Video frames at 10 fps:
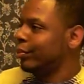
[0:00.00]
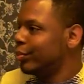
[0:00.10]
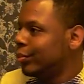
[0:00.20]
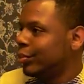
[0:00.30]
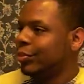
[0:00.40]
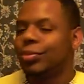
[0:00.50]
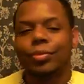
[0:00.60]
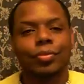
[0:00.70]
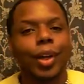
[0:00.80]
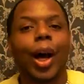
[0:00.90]

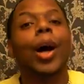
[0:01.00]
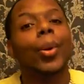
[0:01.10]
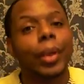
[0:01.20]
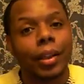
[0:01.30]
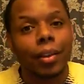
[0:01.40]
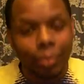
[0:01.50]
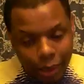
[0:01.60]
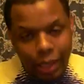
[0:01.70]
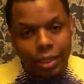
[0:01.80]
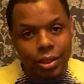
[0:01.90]
I don't need the
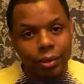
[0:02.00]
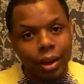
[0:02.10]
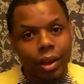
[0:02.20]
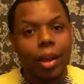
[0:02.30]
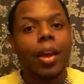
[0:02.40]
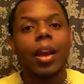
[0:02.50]
place, okay?